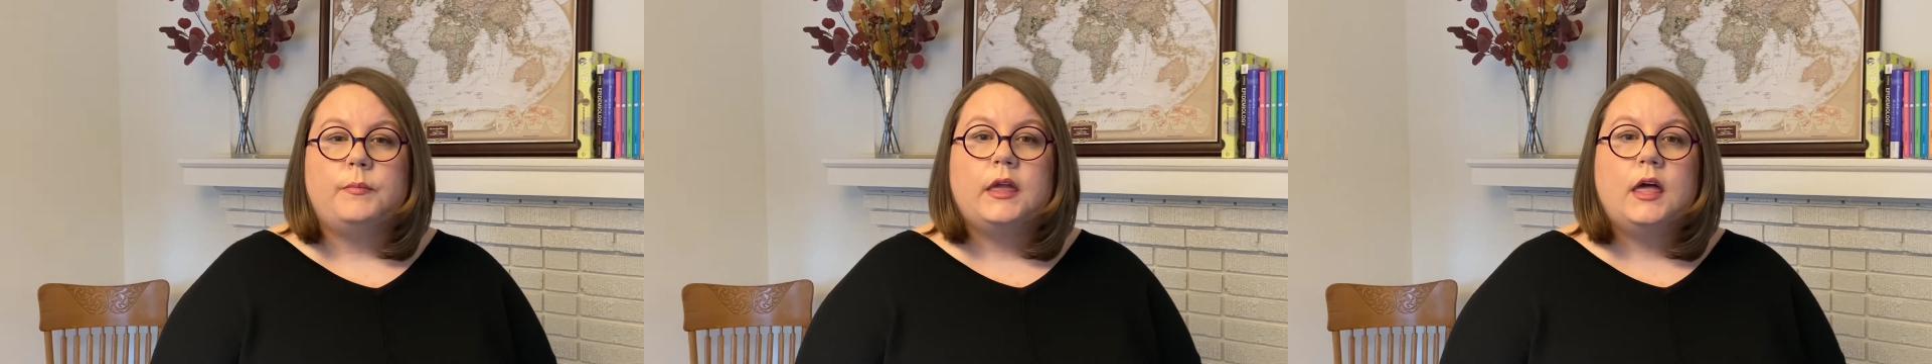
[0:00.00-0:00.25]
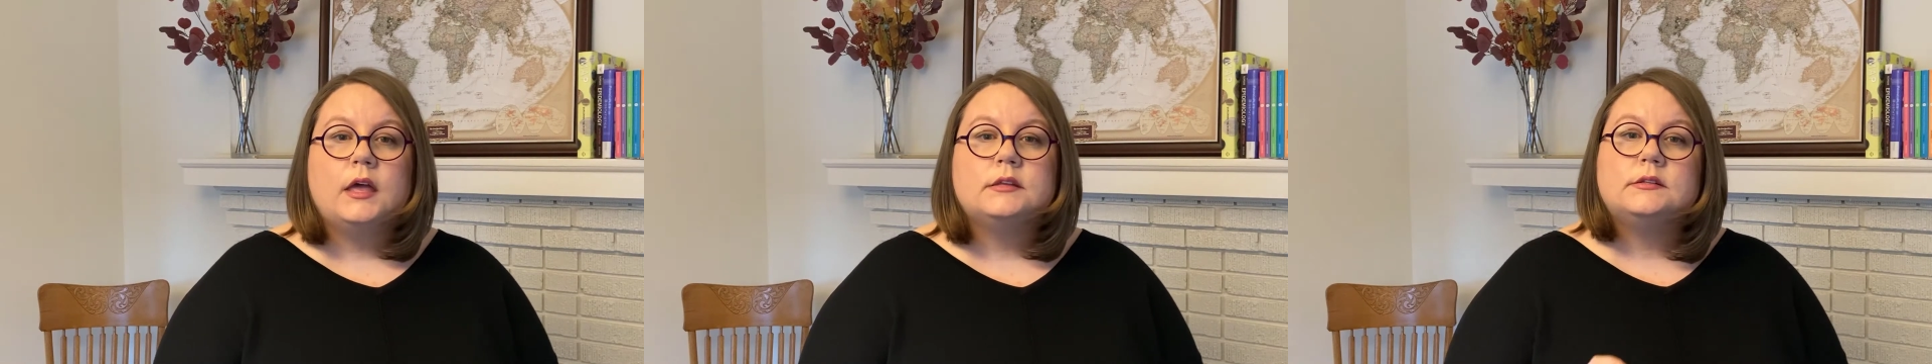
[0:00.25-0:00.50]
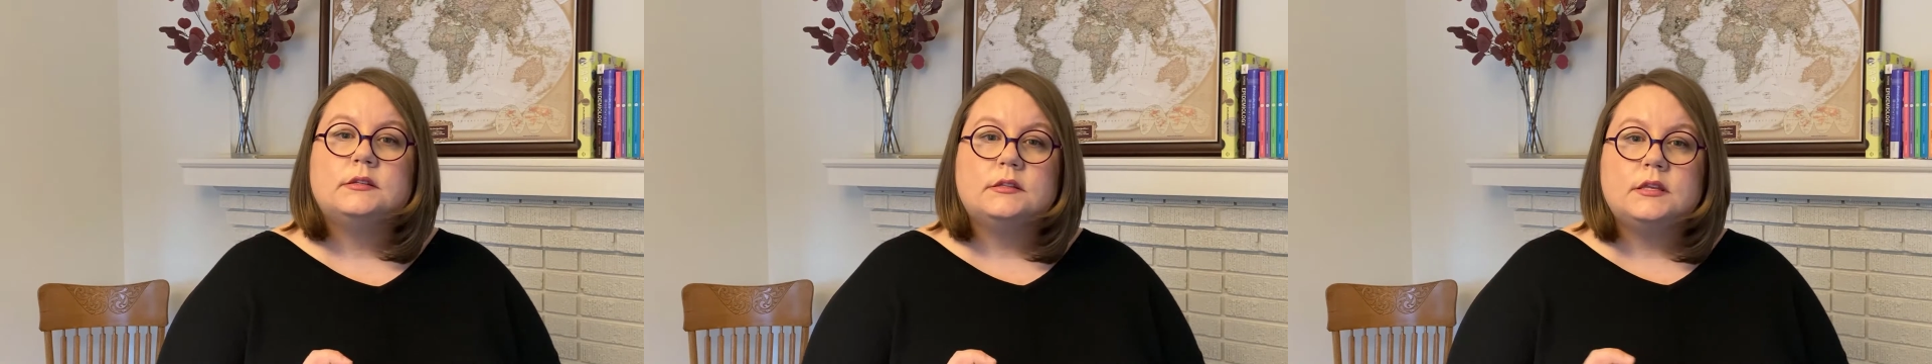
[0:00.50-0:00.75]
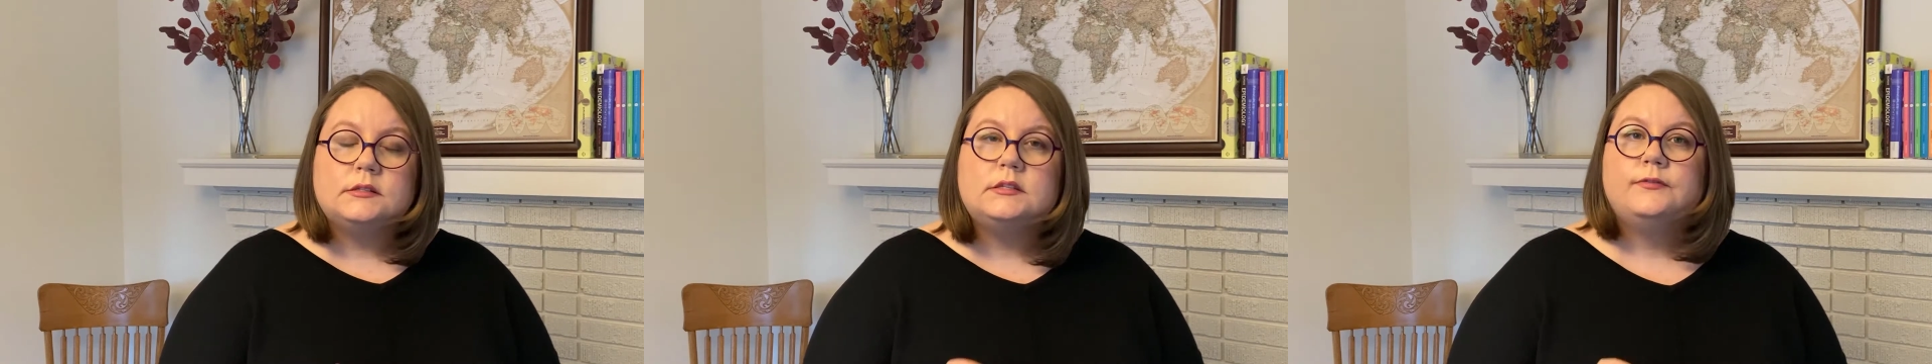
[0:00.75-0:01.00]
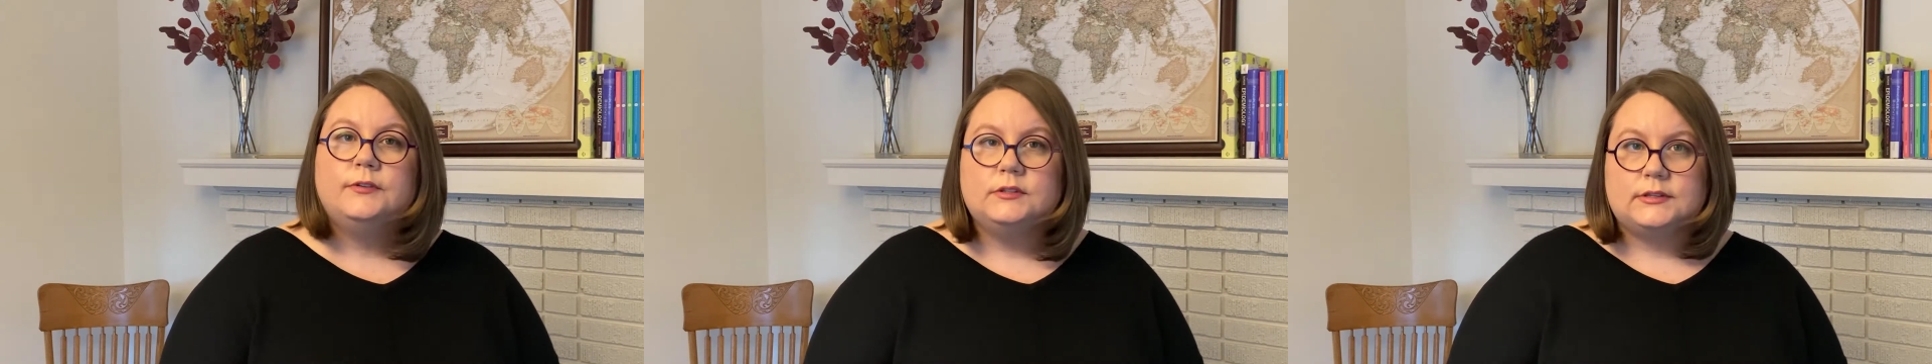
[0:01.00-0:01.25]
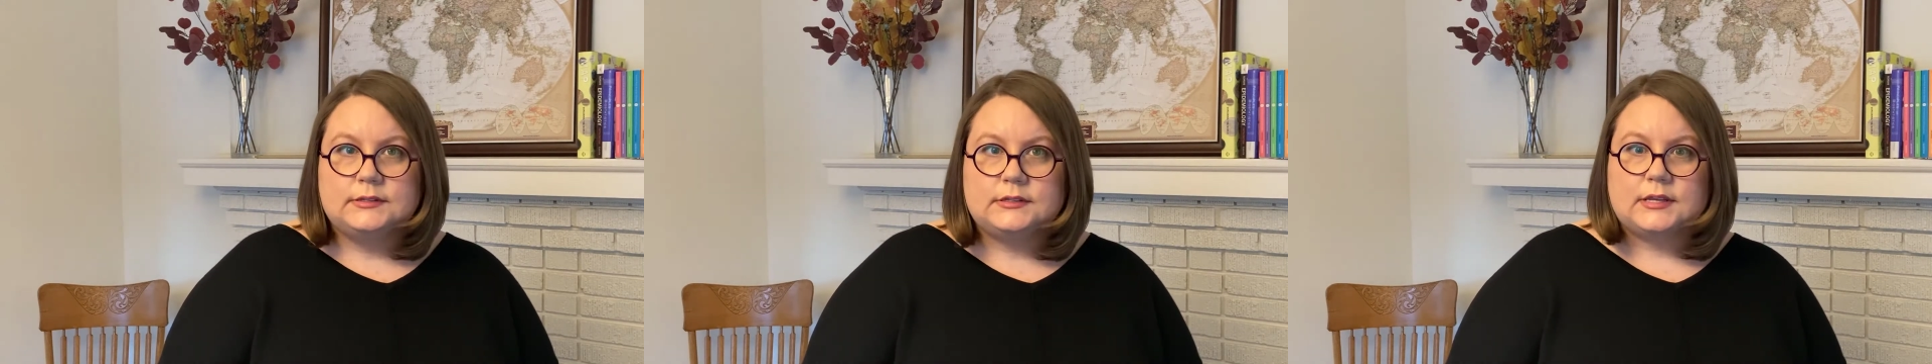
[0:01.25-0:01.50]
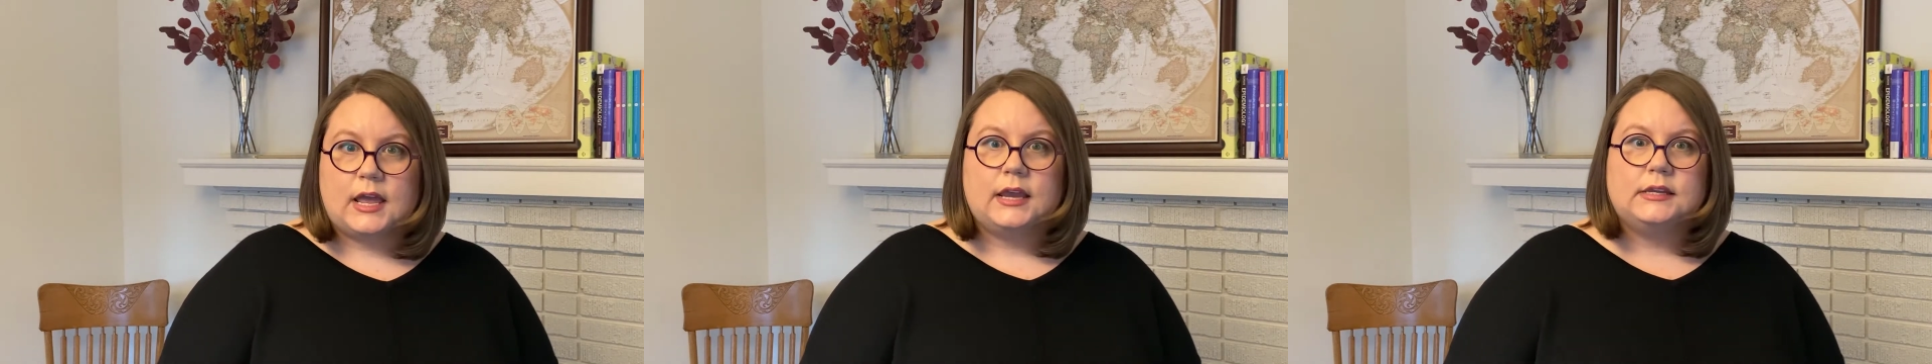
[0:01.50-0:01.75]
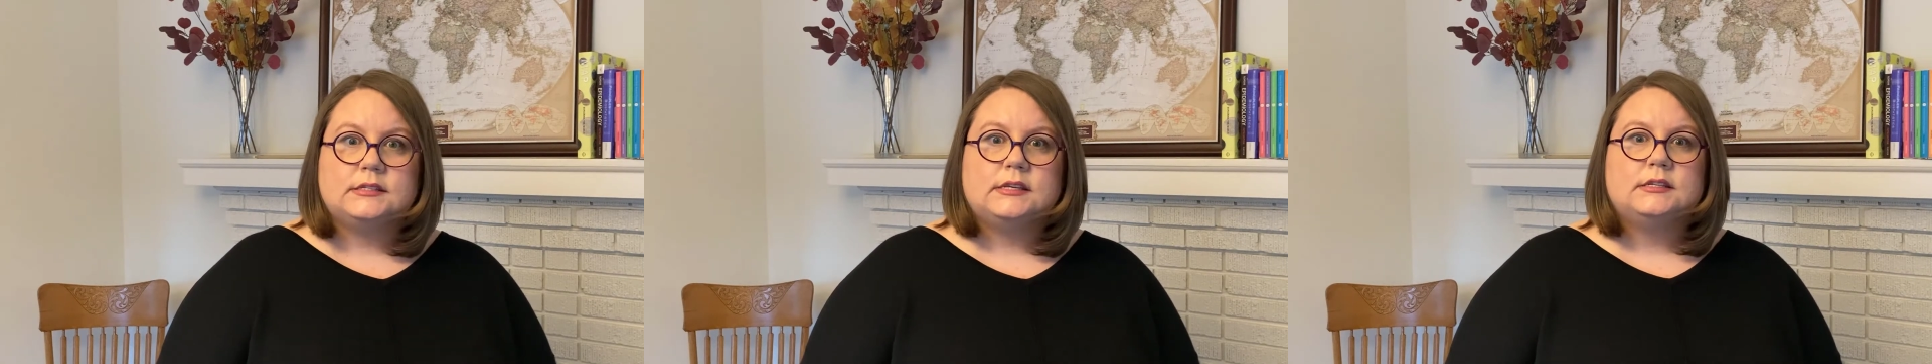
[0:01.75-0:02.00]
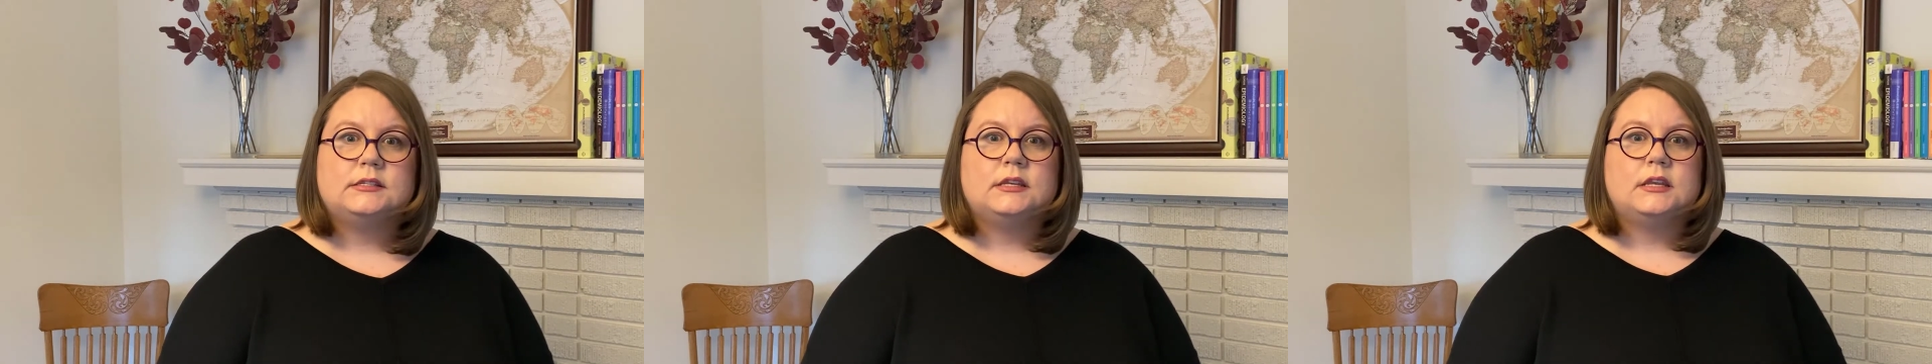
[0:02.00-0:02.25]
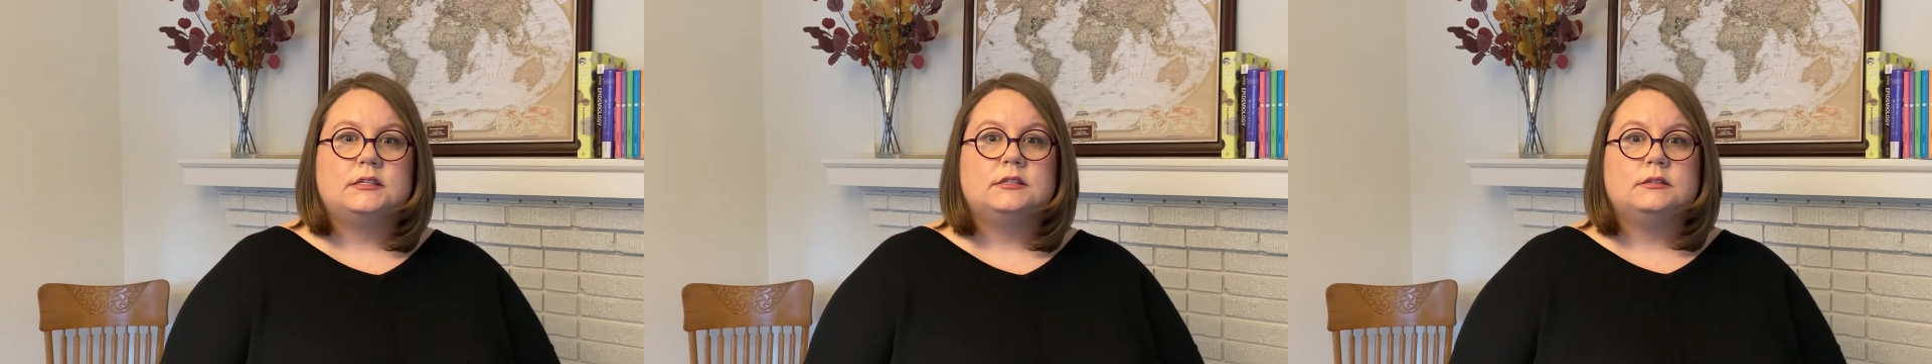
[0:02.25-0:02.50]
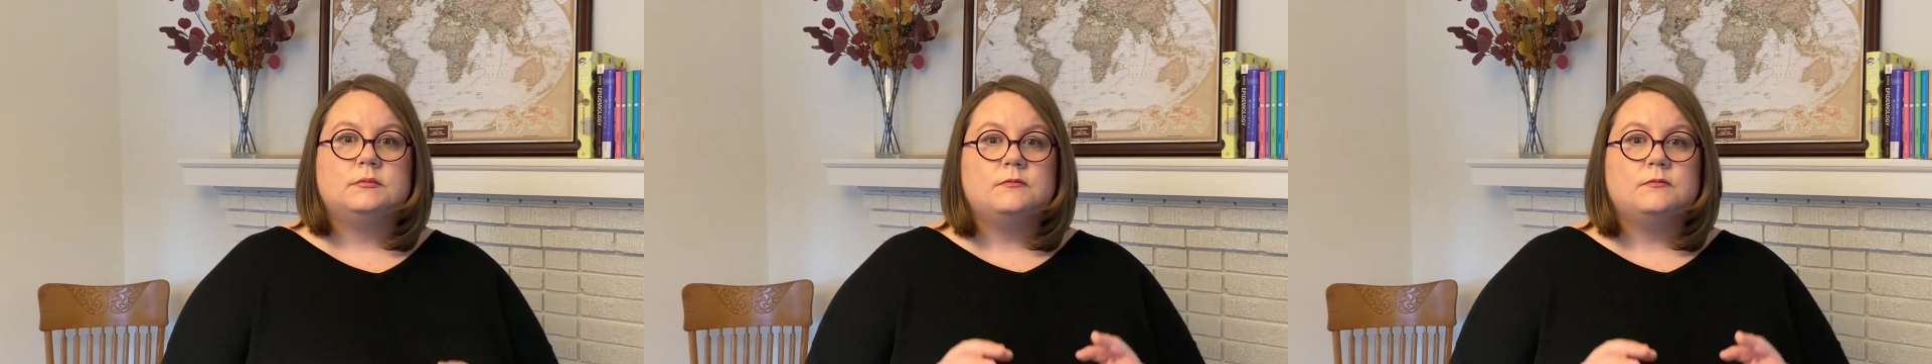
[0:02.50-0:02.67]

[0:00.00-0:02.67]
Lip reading: because this difference in sizes is